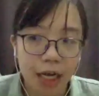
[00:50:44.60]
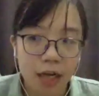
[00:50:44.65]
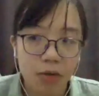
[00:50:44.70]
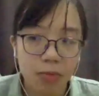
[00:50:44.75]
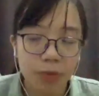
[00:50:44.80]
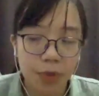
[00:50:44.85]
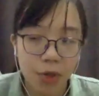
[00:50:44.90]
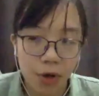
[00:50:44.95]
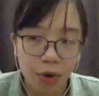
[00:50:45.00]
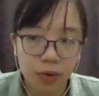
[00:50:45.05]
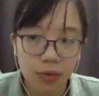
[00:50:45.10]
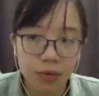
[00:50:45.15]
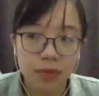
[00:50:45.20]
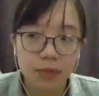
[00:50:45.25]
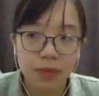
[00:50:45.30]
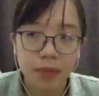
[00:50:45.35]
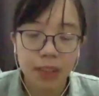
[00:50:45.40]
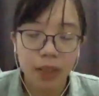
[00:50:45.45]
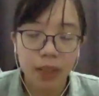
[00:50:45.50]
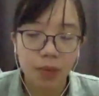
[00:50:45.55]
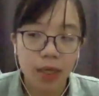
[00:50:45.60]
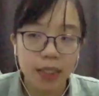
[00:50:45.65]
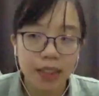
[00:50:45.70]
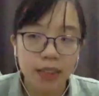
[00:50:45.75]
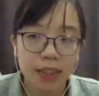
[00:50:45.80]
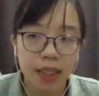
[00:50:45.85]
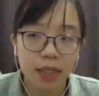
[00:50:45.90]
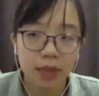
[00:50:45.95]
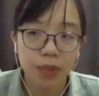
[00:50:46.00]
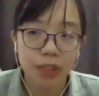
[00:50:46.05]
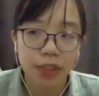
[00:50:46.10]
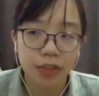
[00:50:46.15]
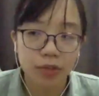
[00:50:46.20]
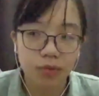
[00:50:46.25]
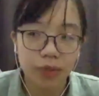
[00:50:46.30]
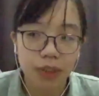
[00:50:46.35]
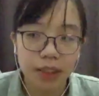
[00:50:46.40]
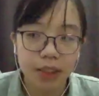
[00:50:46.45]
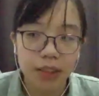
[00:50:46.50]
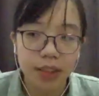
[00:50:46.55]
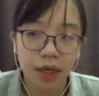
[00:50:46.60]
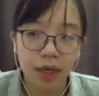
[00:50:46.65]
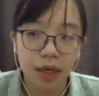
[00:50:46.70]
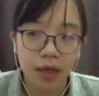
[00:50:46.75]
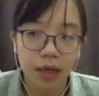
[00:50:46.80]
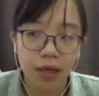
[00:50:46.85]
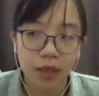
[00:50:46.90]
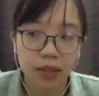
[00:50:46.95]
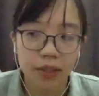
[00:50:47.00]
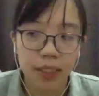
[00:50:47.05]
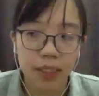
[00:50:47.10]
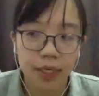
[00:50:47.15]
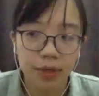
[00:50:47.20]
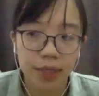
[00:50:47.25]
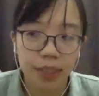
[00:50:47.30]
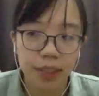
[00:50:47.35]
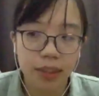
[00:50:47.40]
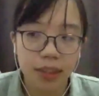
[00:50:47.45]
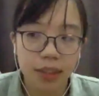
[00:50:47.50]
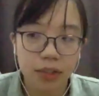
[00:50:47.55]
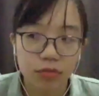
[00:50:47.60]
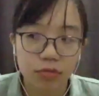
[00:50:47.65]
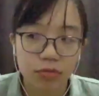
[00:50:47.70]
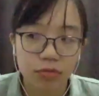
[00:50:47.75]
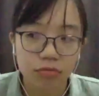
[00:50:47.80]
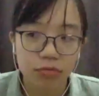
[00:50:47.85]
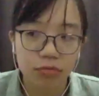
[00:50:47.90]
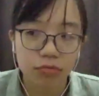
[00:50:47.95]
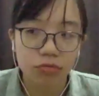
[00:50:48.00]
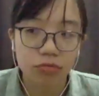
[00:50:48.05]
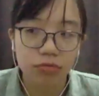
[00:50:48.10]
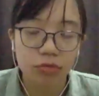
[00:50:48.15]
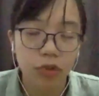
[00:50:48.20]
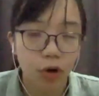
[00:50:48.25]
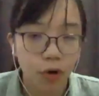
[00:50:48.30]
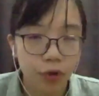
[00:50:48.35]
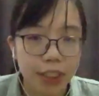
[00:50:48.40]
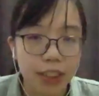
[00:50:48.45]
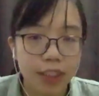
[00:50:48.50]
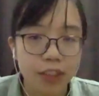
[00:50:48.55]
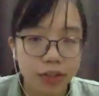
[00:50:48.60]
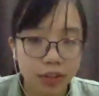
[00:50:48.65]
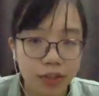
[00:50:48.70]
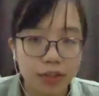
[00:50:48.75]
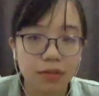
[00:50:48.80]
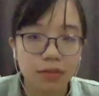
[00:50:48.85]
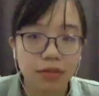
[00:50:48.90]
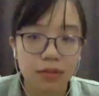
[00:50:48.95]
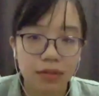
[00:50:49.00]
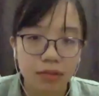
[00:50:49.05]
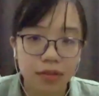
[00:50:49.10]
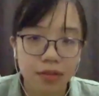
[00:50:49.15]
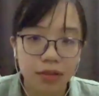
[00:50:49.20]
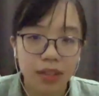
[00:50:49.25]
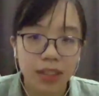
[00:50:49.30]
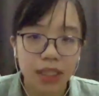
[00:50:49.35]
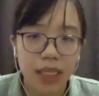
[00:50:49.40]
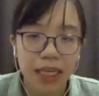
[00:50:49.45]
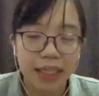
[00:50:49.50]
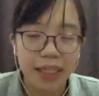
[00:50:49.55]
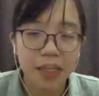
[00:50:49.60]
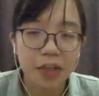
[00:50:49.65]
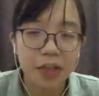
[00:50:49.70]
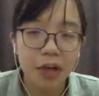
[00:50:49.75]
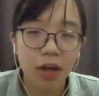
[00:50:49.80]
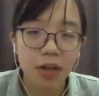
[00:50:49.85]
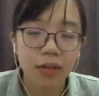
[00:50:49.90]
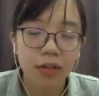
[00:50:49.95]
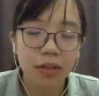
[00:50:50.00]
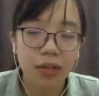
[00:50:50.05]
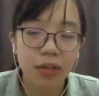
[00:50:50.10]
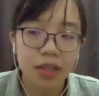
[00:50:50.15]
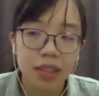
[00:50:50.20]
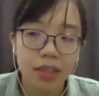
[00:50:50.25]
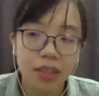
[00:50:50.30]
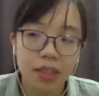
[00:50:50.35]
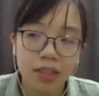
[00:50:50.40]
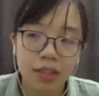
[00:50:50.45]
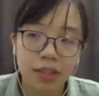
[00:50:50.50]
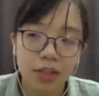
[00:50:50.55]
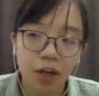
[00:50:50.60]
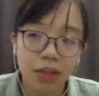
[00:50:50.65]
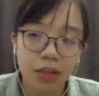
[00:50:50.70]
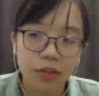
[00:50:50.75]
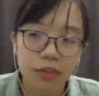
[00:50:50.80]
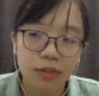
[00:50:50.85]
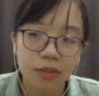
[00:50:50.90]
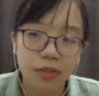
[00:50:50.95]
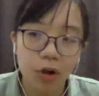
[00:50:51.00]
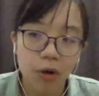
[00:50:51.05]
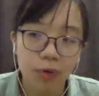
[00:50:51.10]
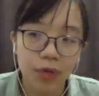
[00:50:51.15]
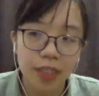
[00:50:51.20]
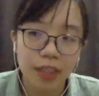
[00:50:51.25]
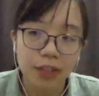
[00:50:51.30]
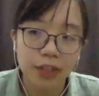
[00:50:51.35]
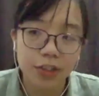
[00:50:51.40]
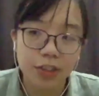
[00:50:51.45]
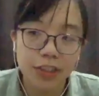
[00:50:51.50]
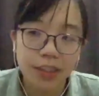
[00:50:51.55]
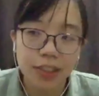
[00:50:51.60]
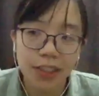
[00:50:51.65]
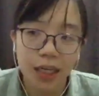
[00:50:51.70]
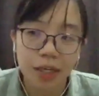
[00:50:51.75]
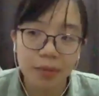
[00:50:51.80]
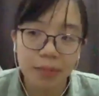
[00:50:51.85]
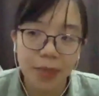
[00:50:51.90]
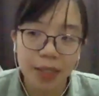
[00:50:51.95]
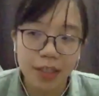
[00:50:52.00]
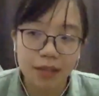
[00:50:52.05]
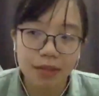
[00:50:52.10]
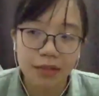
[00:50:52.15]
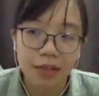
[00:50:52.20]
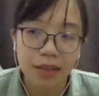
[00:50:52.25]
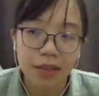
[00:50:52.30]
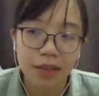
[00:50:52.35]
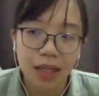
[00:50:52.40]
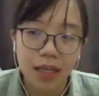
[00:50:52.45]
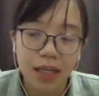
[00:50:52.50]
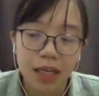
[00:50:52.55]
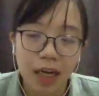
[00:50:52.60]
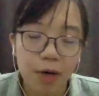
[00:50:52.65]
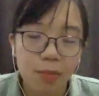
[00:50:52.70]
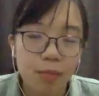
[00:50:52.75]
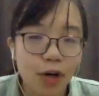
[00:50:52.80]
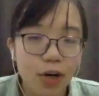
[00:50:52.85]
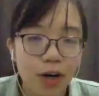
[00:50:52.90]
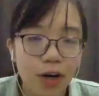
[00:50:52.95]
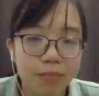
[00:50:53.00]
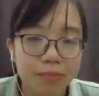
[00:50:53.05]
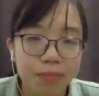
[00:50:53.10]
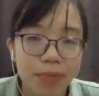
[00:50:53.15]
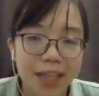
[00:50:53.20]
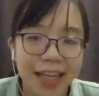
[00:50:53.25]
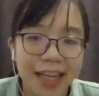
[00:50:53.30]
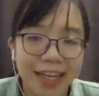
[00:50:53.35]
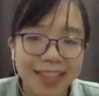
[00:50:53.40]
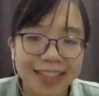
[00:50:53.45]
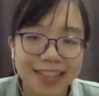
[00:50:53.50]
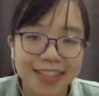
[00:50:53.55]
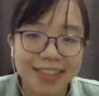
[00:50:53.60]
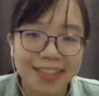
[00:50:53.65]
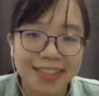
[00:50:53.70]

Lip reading: no. The ones that we screened are directed to coding genes. I think the non-coding genes are more complex.